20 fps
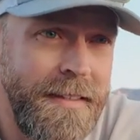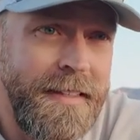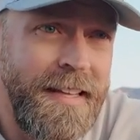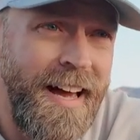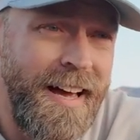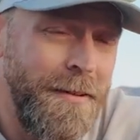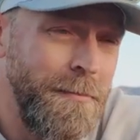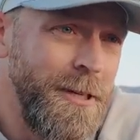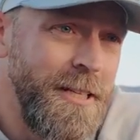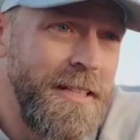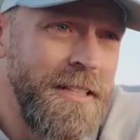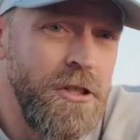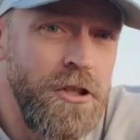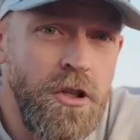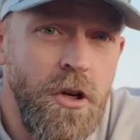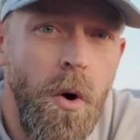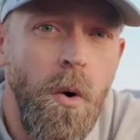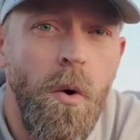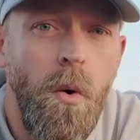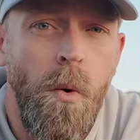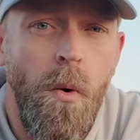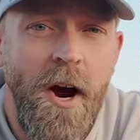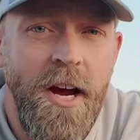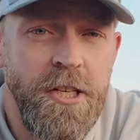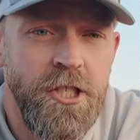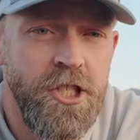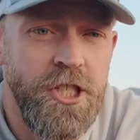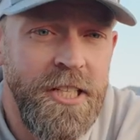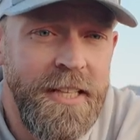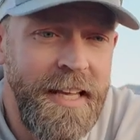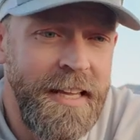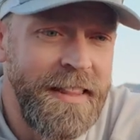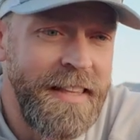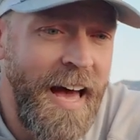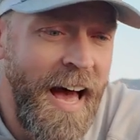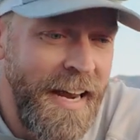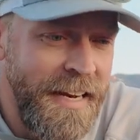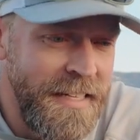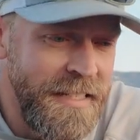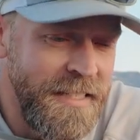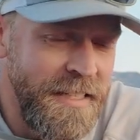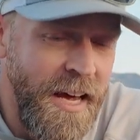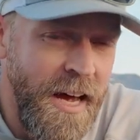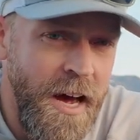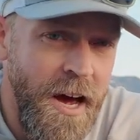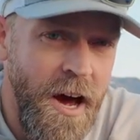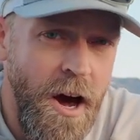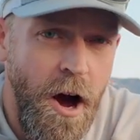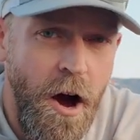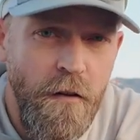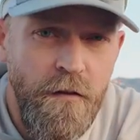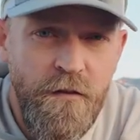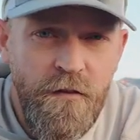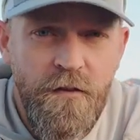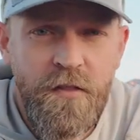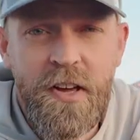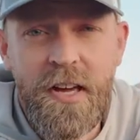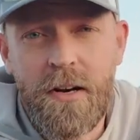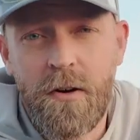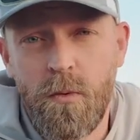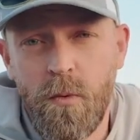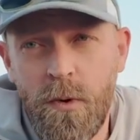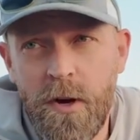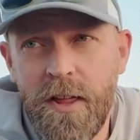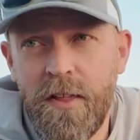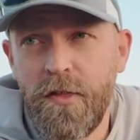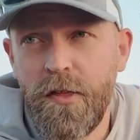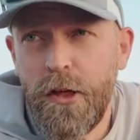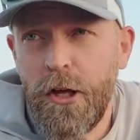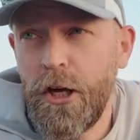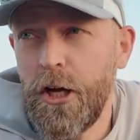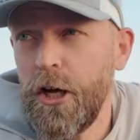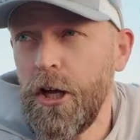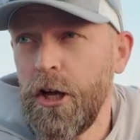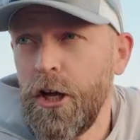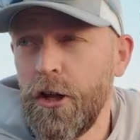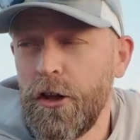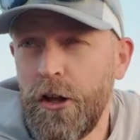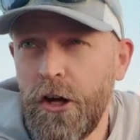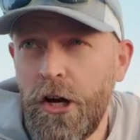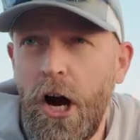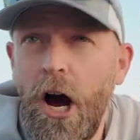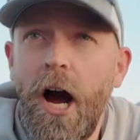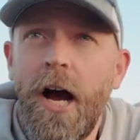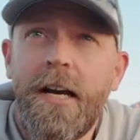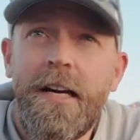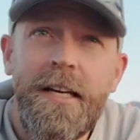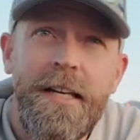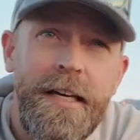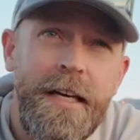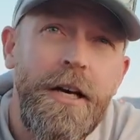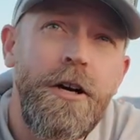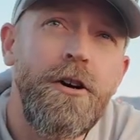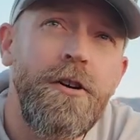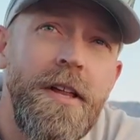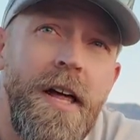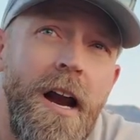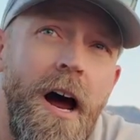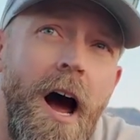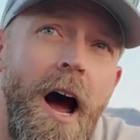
There's no question that is a fit with the kind of gear that